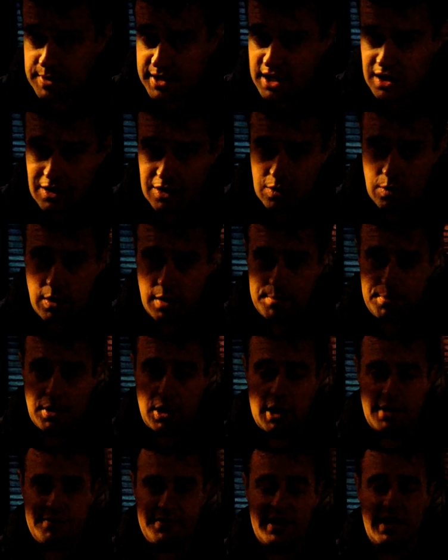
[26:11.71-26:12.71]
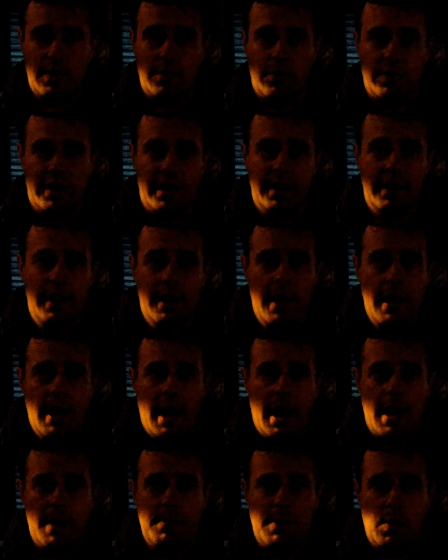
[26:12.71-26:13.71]
We can't quite put our finger on it,
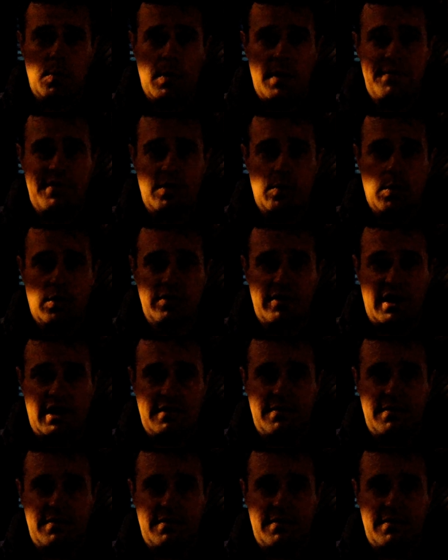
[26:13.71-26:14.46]
or whether there was